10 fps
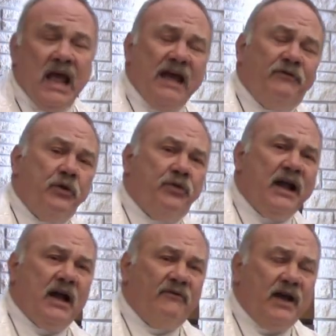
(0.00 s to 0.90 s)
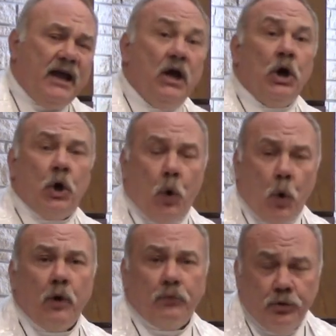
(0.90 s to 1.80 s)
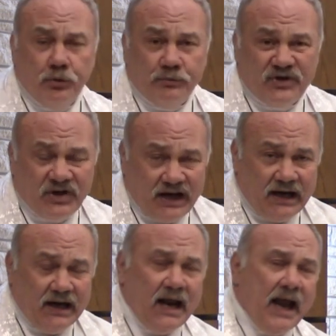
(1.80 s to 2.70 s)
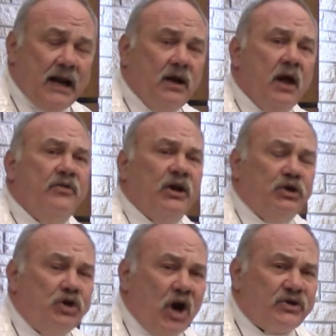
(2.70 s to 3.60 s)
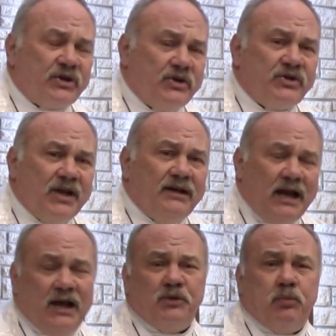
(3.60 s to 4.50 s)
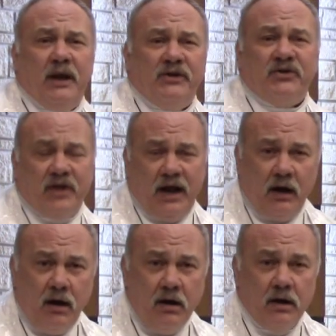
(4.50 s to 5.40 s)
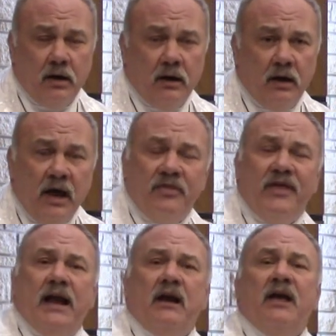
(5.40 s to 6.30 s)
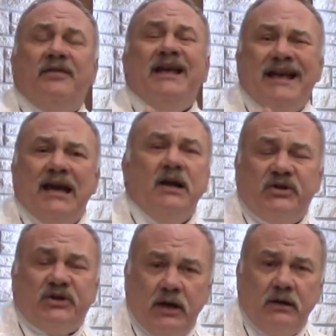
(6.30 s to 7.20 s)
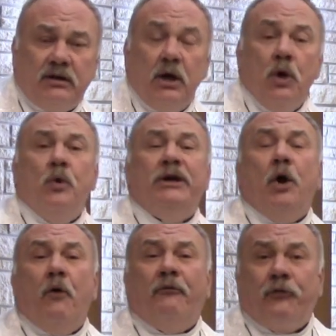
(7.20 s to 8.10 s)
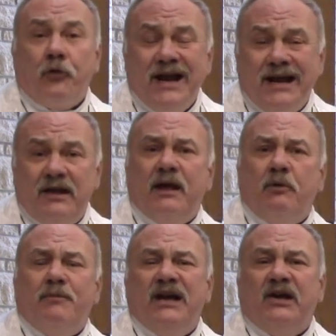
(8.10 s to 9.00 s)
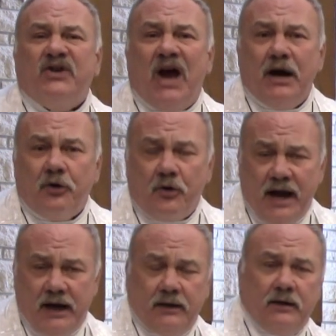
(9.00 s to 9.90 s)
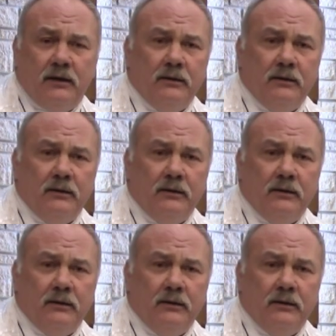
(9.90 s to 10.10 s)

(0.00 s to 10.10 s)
If you think of a courtroom scene and the justice that takes place there, then the innocent would go free. They would be exonerated.